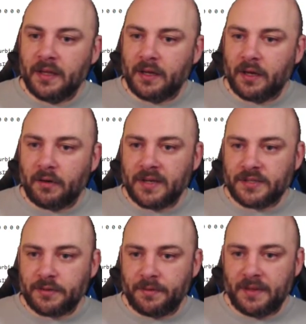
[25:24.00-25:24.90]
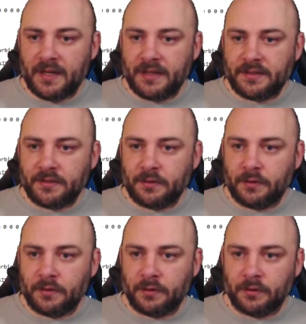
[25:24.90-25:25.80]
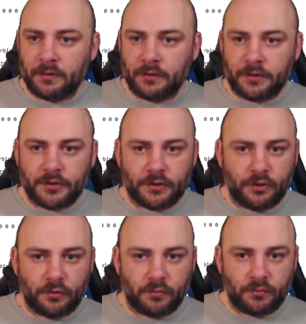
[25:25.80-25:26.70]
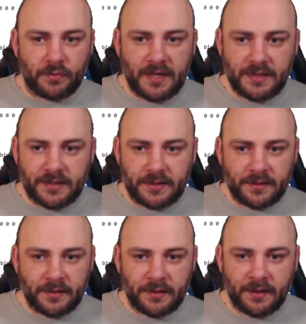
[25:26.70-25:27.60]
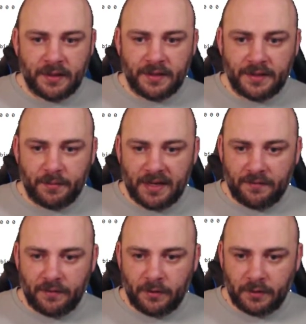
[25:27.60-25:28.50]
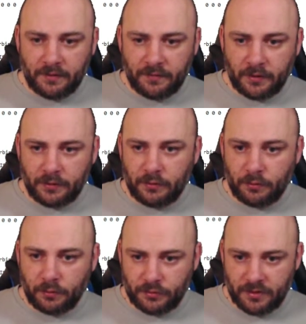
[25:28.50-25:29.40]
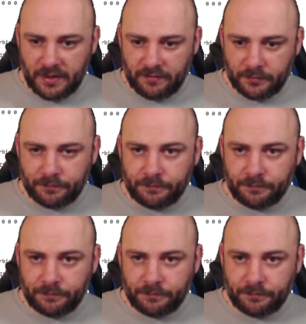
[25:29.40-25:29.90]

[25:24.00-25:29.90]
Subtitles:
All right, so that all looks great. Then we have all of our local travel.